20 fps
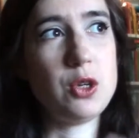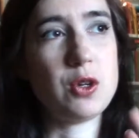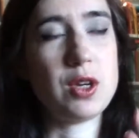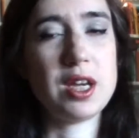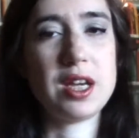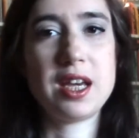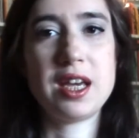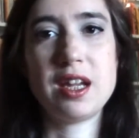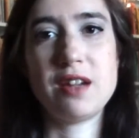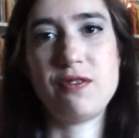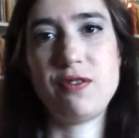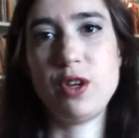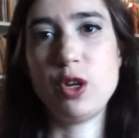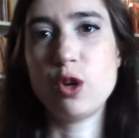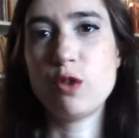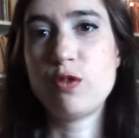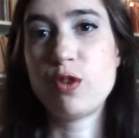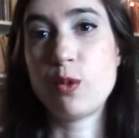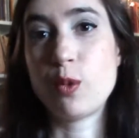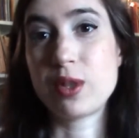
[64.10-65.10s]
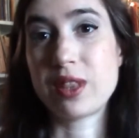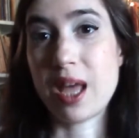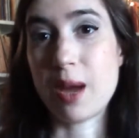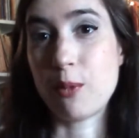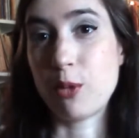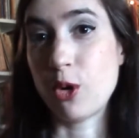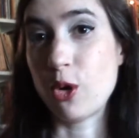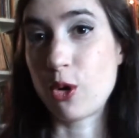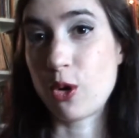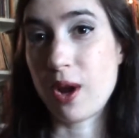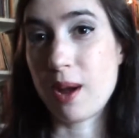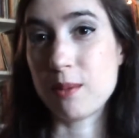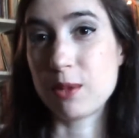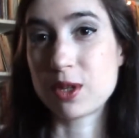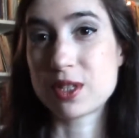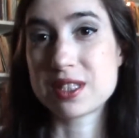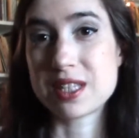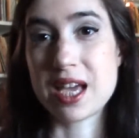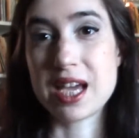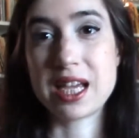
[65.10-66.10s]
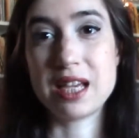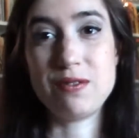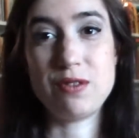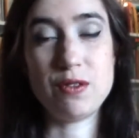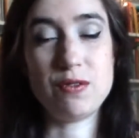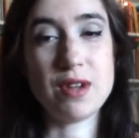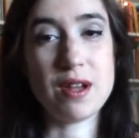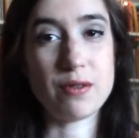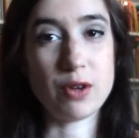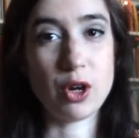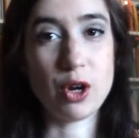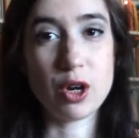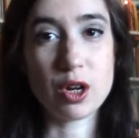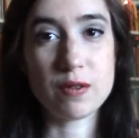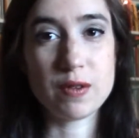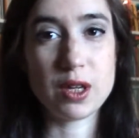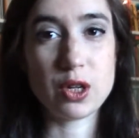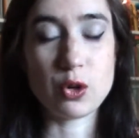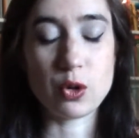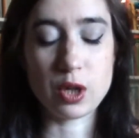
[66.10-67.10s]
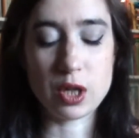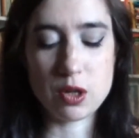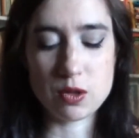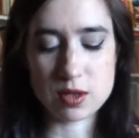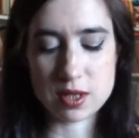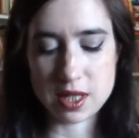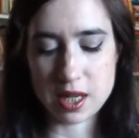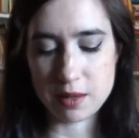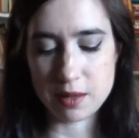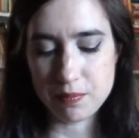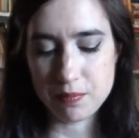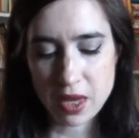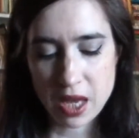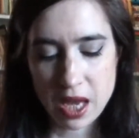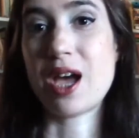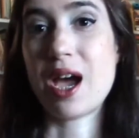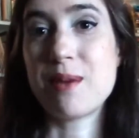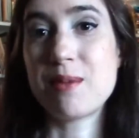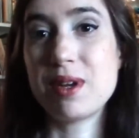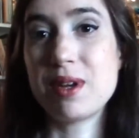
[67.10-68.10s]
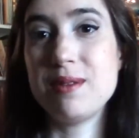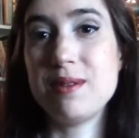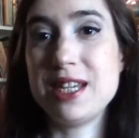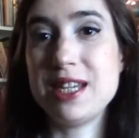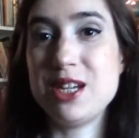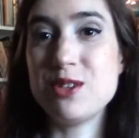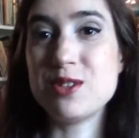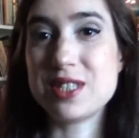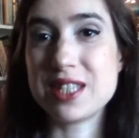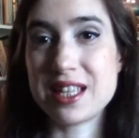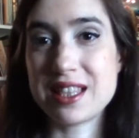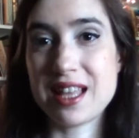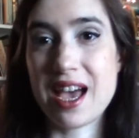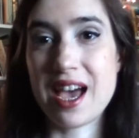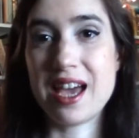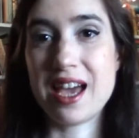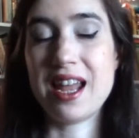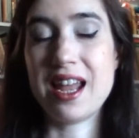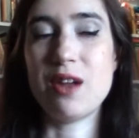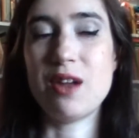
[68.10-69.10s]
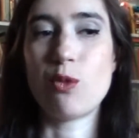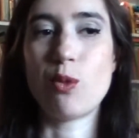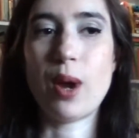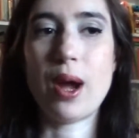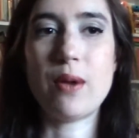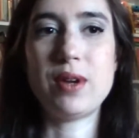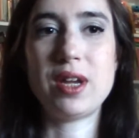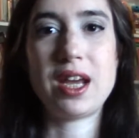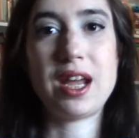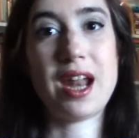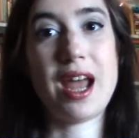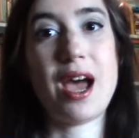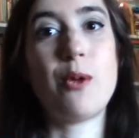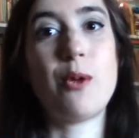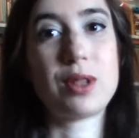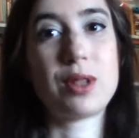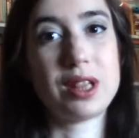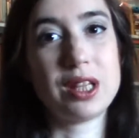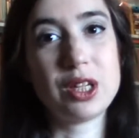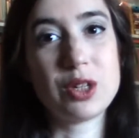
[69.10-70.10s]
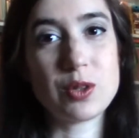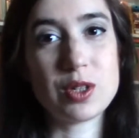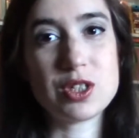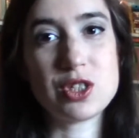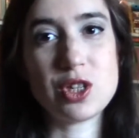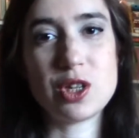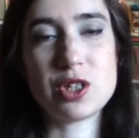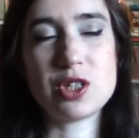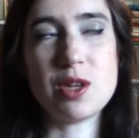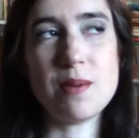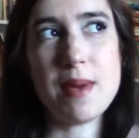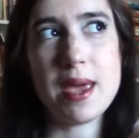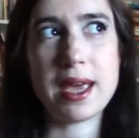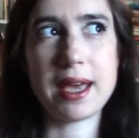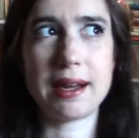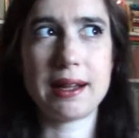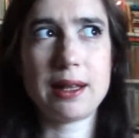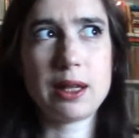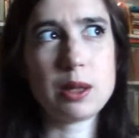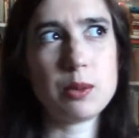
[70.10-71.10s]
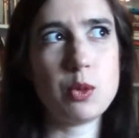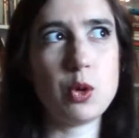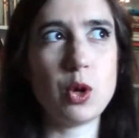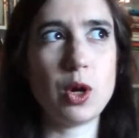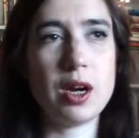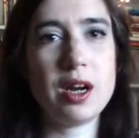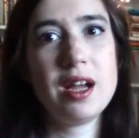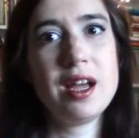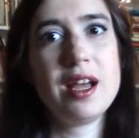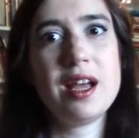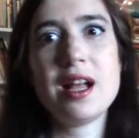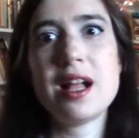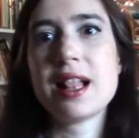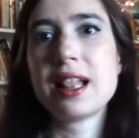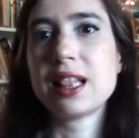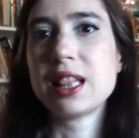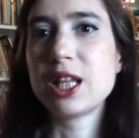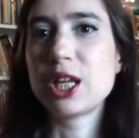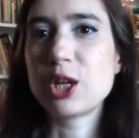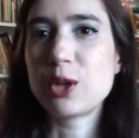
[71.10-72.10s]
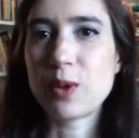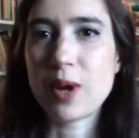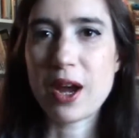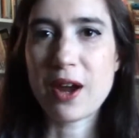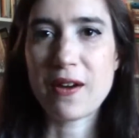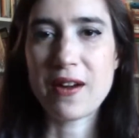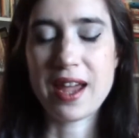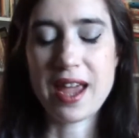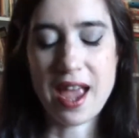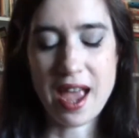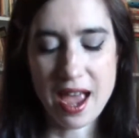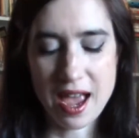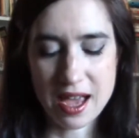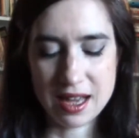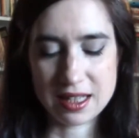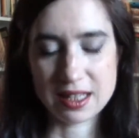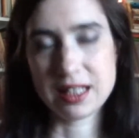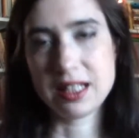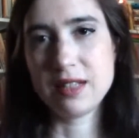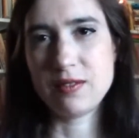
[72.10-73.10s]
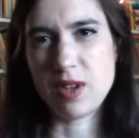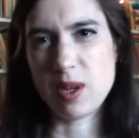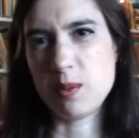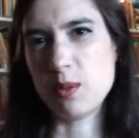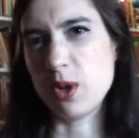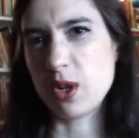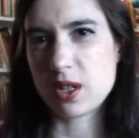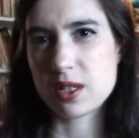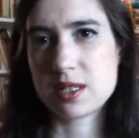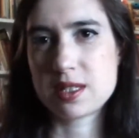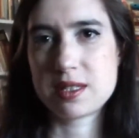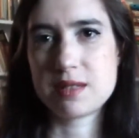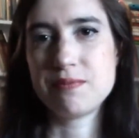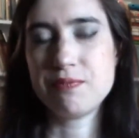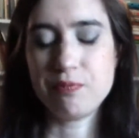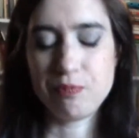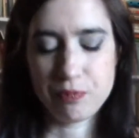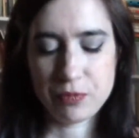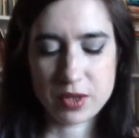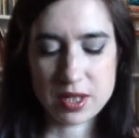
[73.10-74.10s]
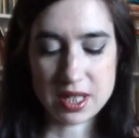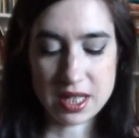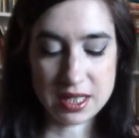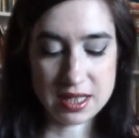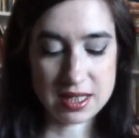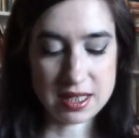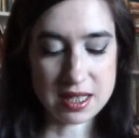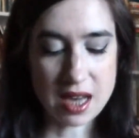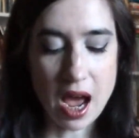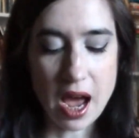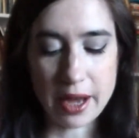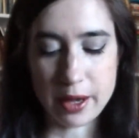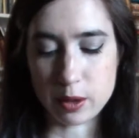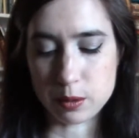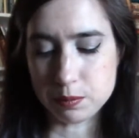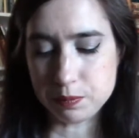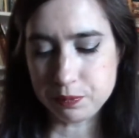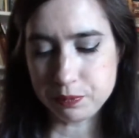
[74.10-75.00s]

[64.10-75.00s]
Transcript: can get a feel for what that program looks like if you've never heard of it or used it. I'm going to be using that and rounding it out with literature to make it a little more literary and living books in style.